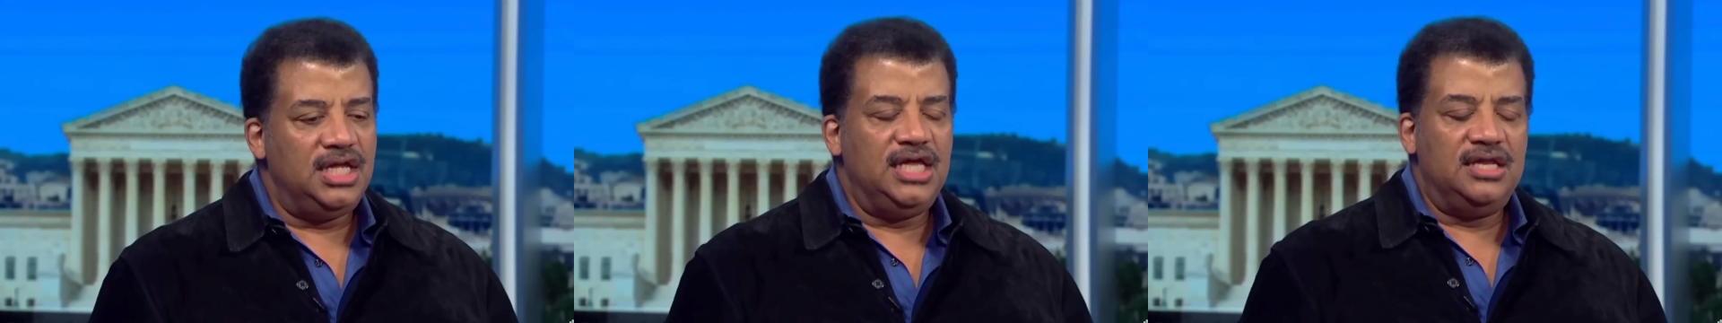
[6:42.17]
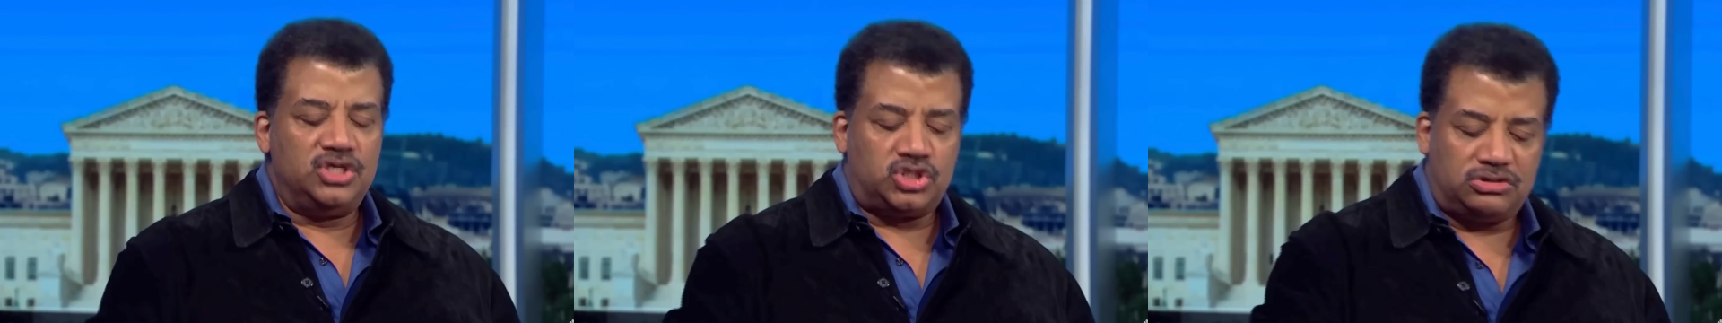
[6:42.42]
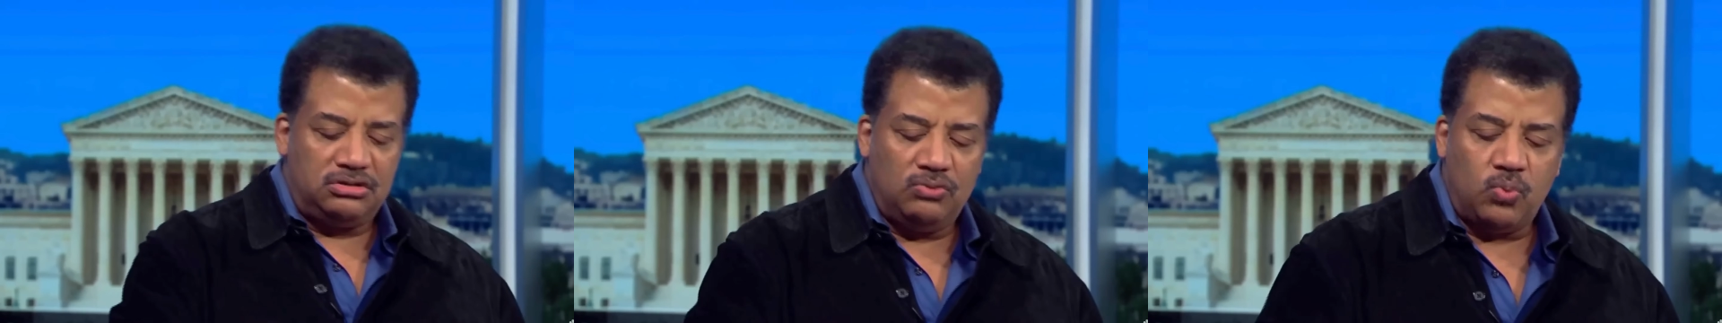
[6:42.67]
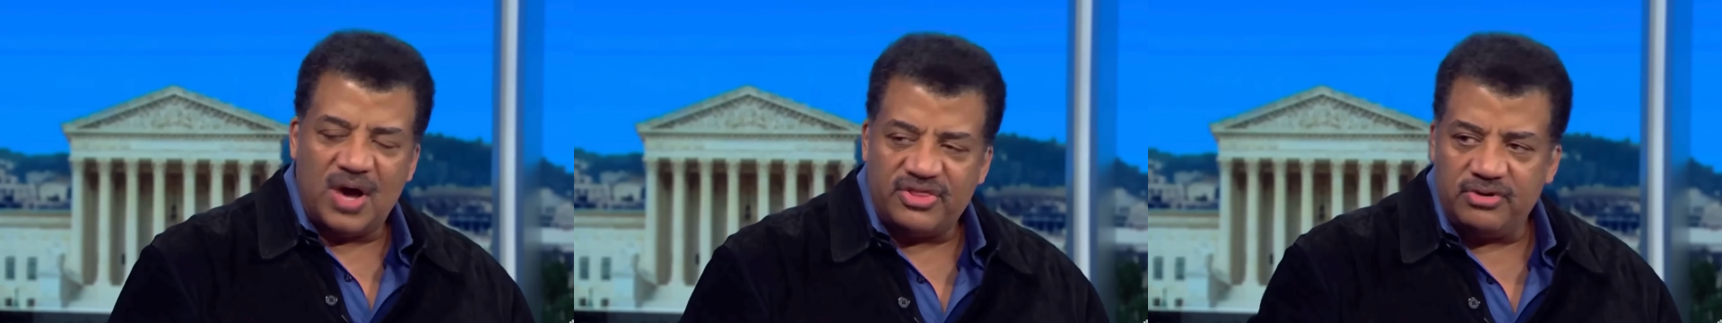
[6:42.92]
it is true
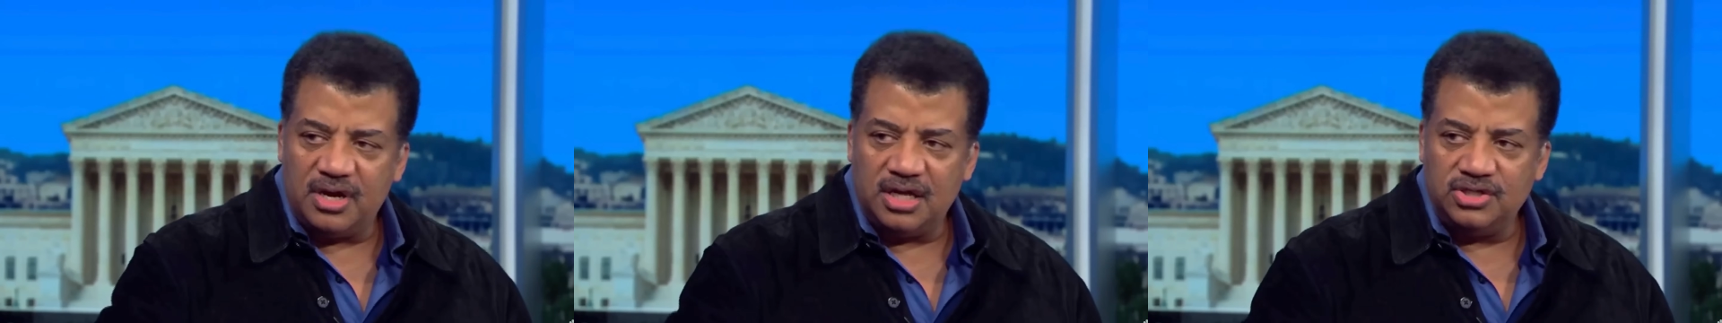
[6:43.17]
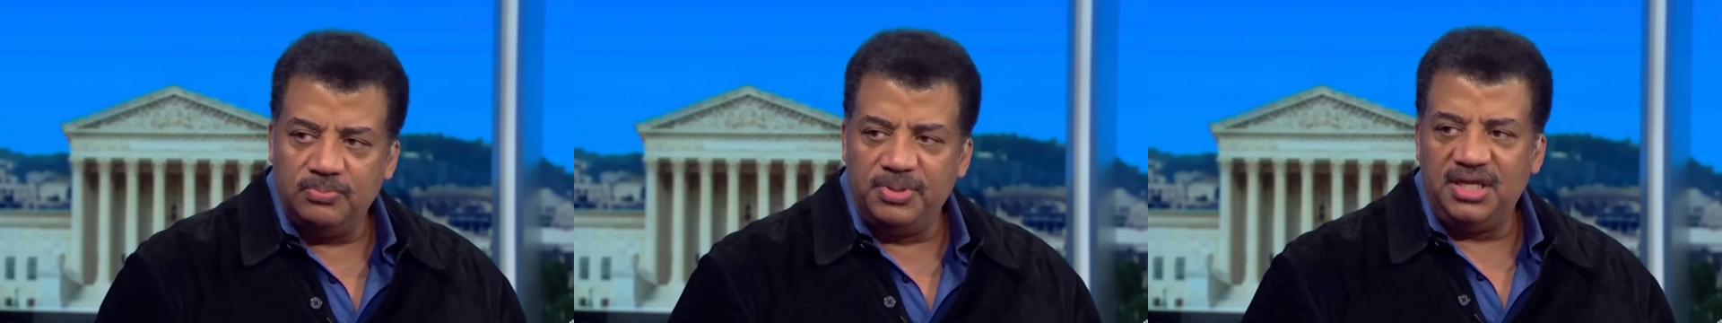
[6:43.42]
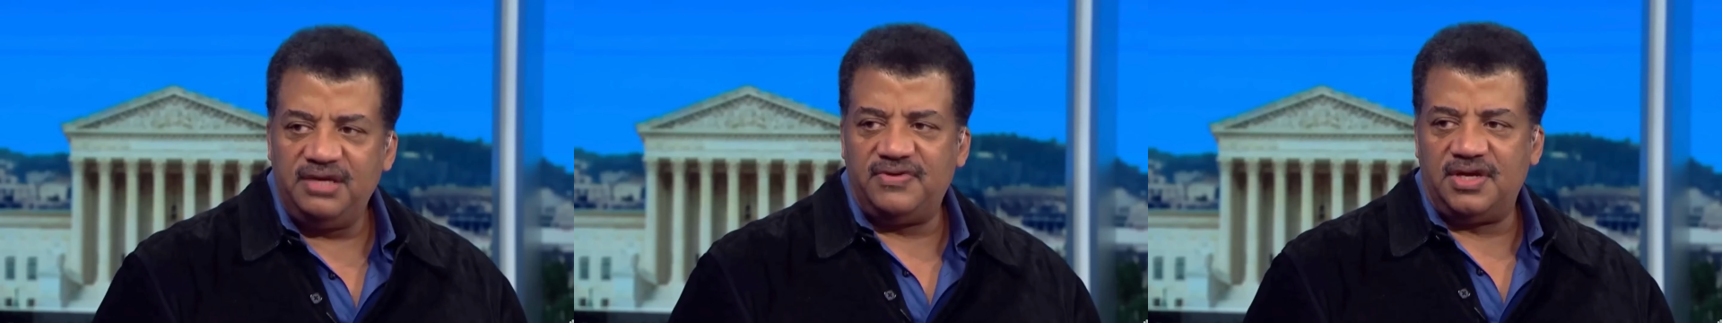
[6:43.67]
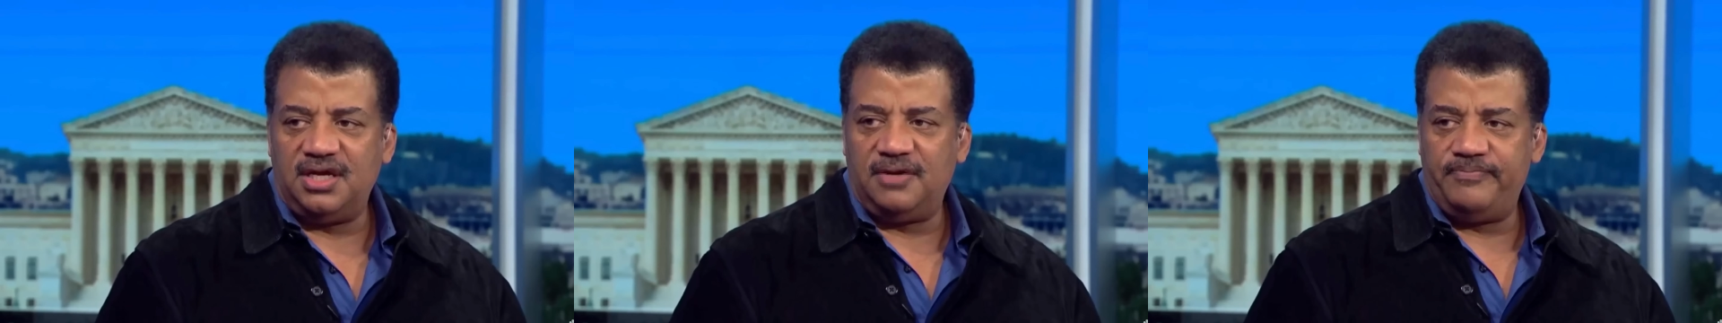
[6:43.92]
whether or not you believe
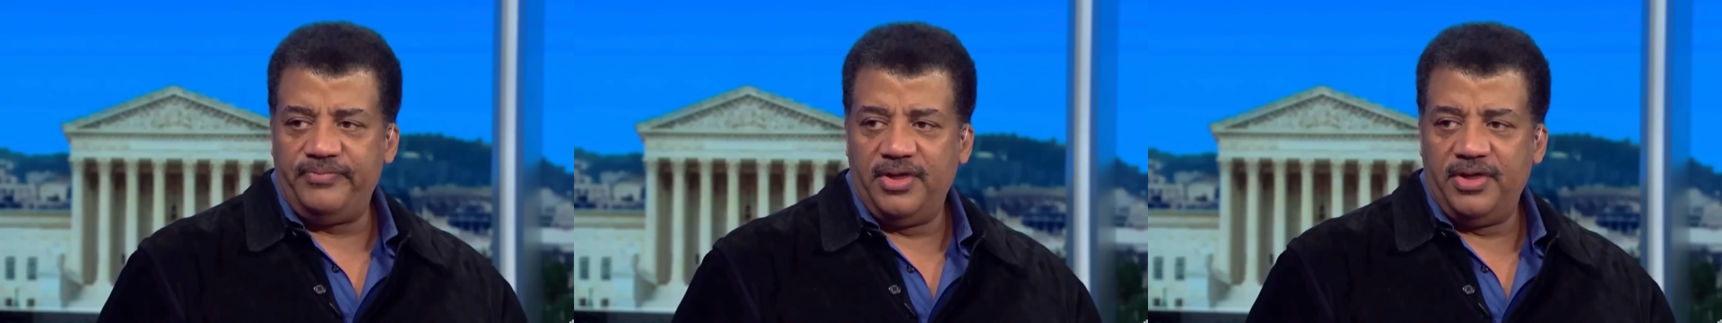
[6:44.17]
in it.